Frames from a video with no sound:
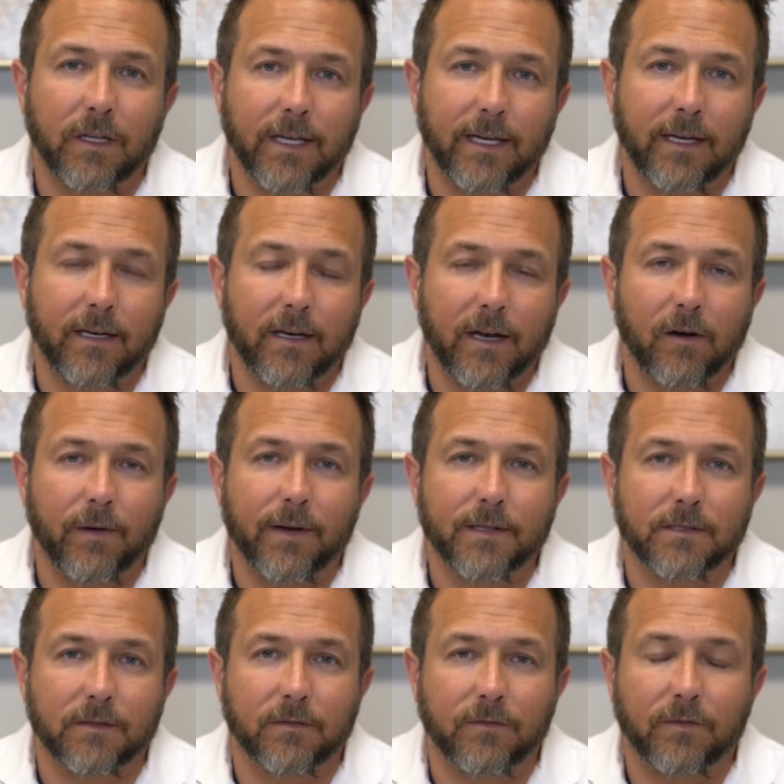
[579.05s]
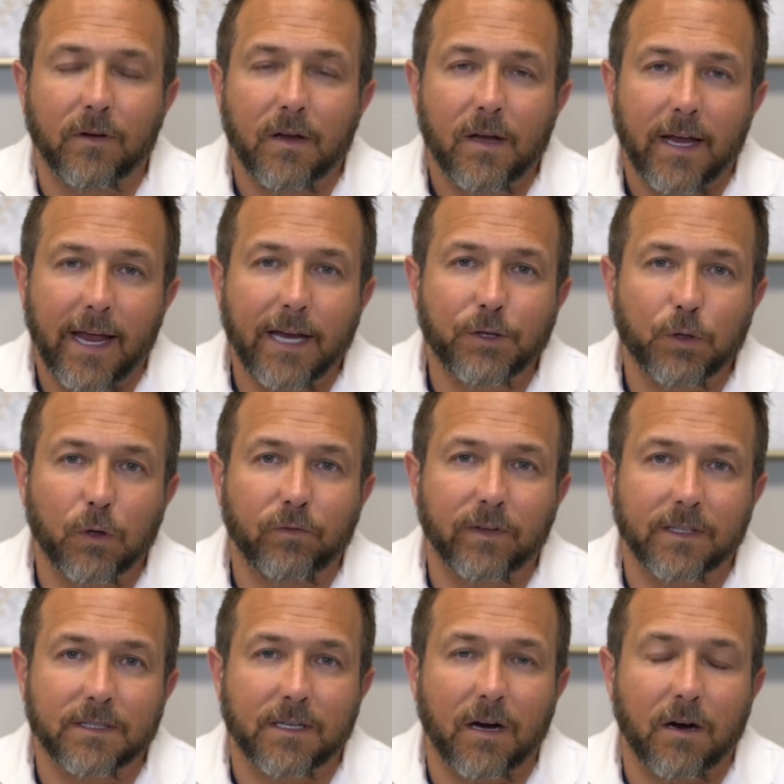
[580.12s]
in areas of
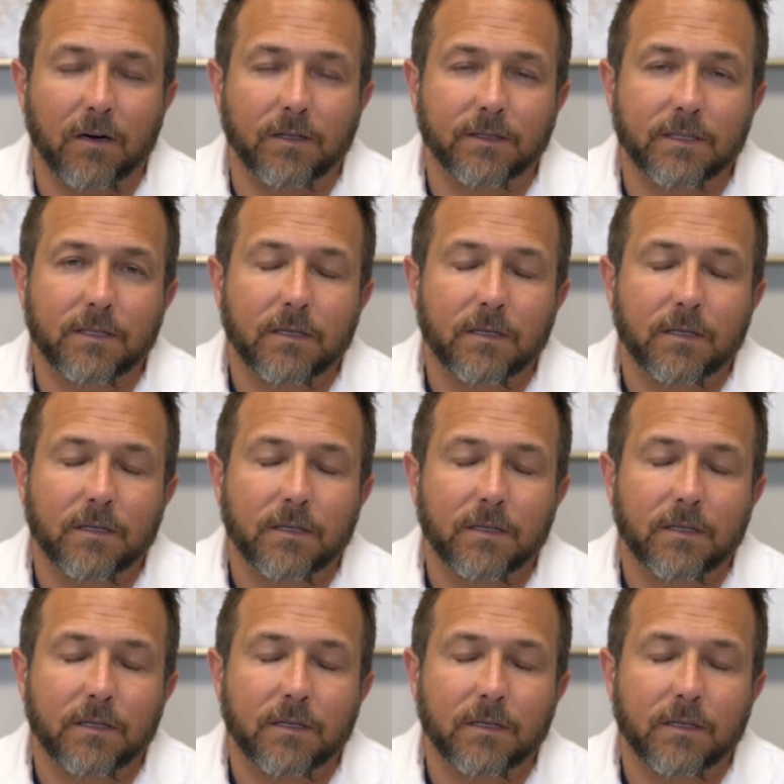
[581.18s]
atrophic scars